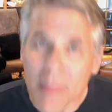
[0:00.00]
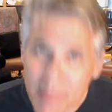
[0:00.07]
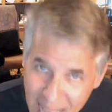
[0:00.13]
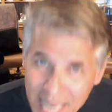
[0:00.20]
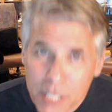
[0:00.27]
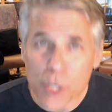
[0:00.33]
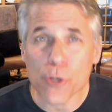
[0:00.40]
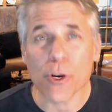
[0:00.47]

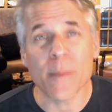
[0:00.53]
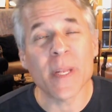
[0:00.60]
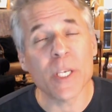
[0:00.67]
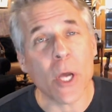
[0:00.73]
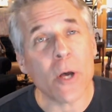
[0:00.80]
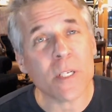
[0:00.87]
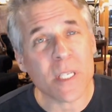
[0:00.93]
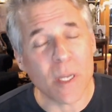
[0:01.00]
That's your Dreamit
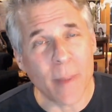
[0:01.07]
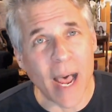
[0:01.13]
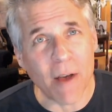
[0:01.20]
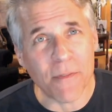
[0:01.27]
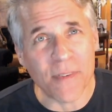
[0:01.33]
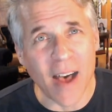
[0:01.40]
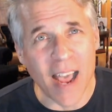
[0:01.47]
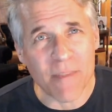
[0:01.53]
Dose in
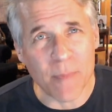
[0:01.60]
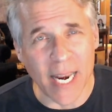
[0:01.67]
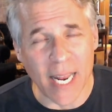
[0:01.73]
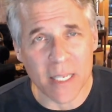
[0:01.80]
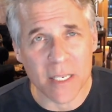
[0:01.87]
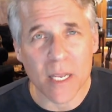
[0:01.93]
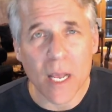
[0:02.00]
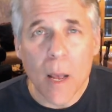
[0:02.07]
about 5
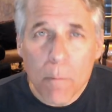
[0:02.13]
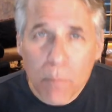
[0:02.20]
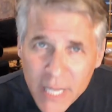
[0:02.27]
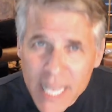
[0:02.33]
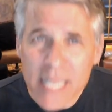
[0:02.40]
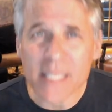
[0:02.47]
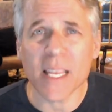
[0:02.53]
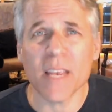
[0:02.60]
minutes.
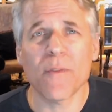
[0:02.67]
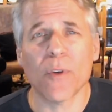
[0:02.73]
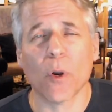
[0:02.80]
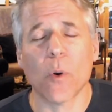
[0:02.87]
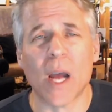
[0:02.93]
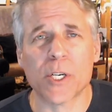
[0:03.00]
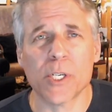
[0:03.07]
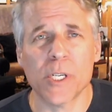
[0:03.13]
Please leave your
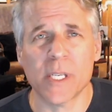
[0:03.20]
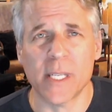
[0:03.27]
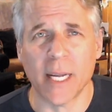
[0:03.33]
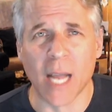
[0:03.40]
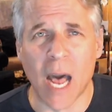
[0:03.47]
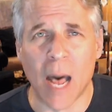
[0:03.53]
questions in the